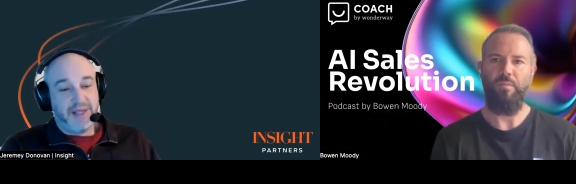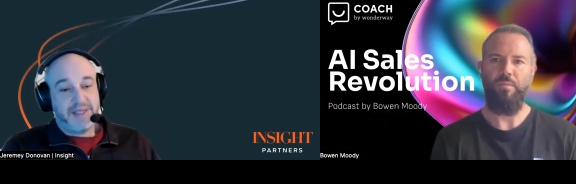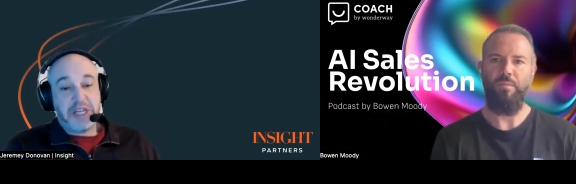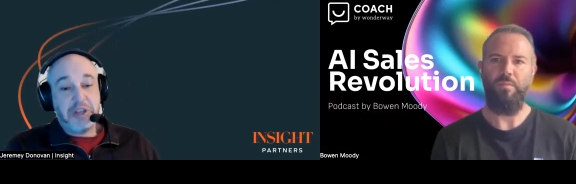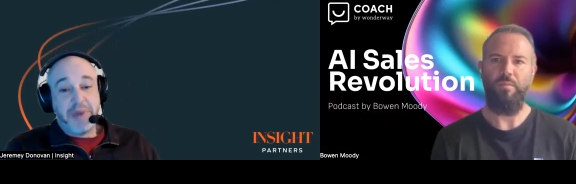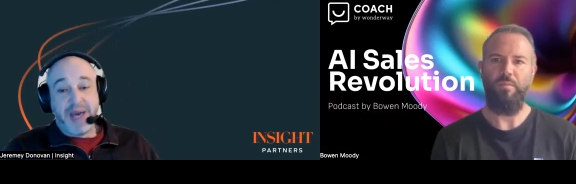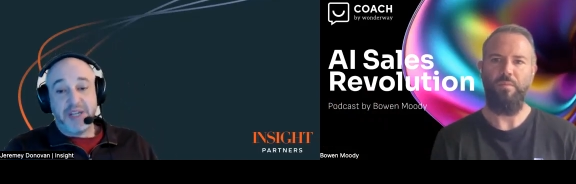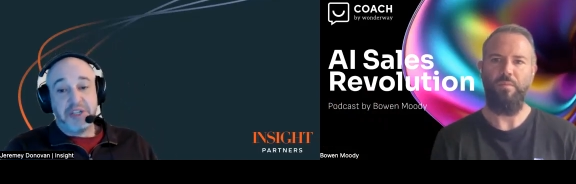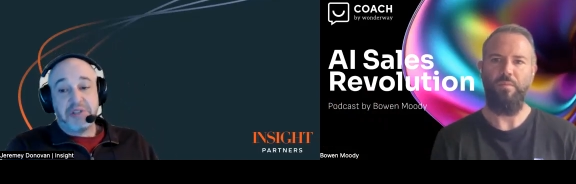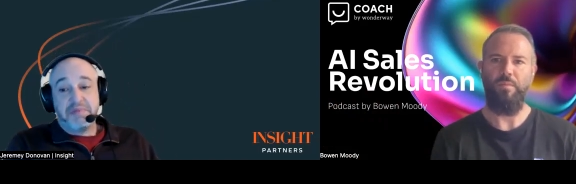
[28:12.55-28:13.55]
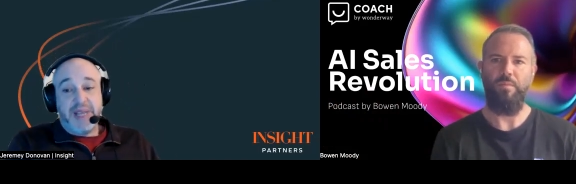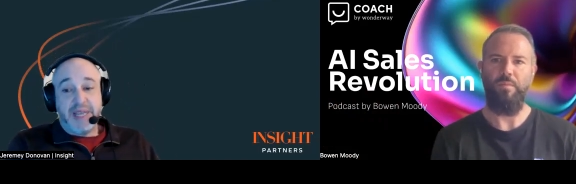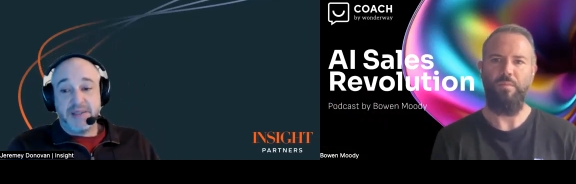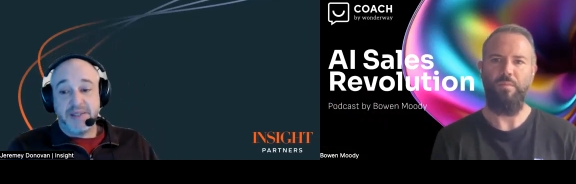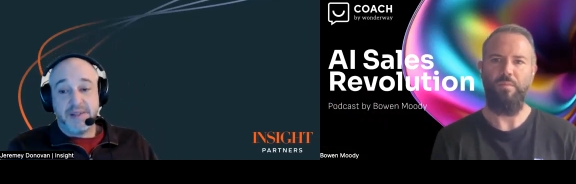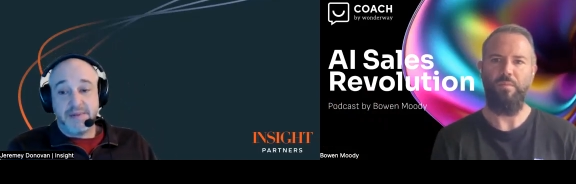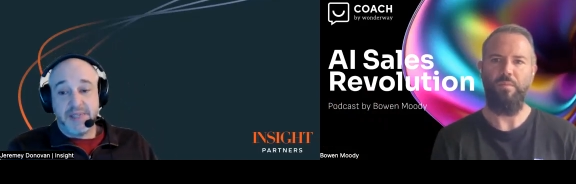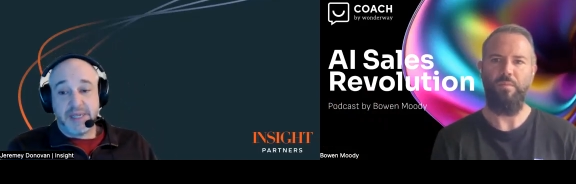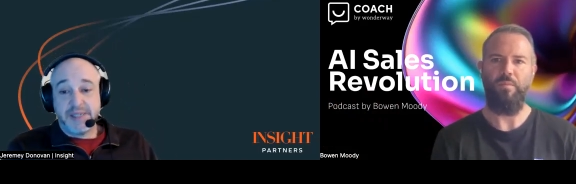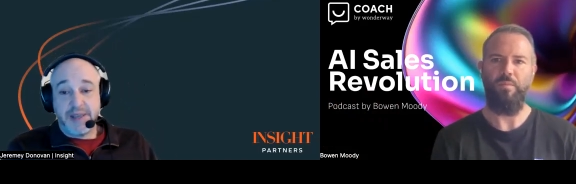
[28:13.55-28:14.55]
Speaker 1: let's say you manage eight,
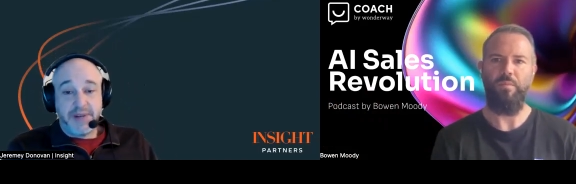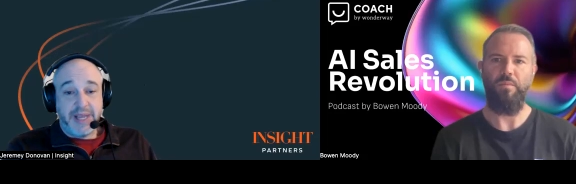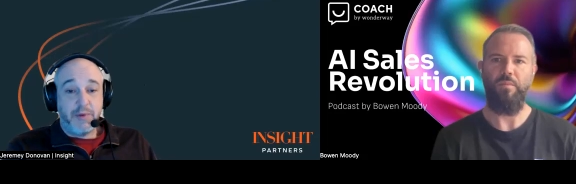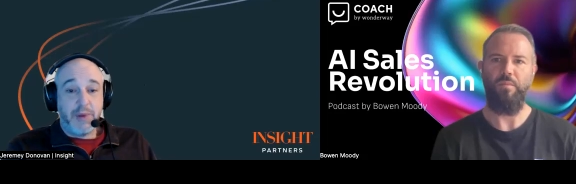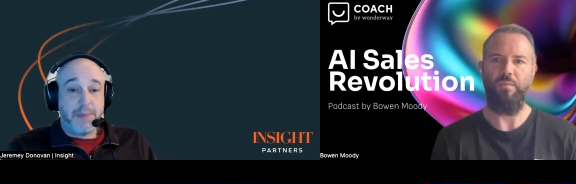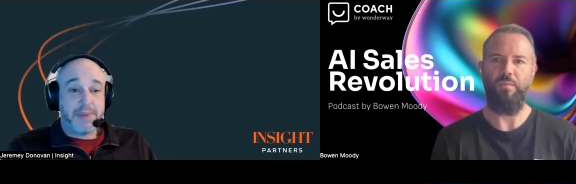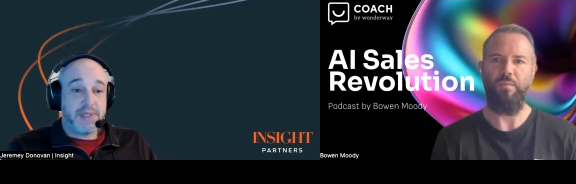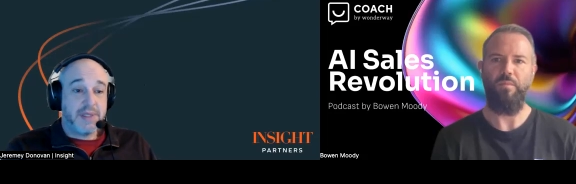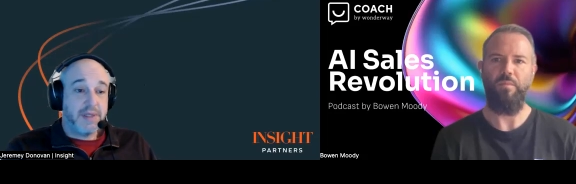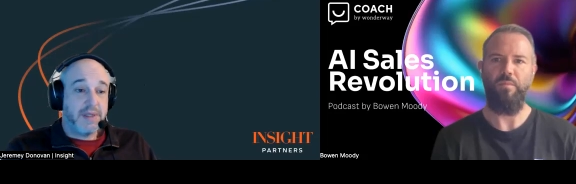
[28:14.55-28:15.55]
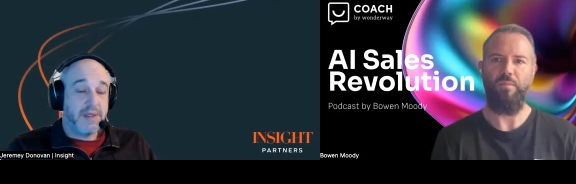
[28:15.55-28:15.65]
six, seven, eight reps.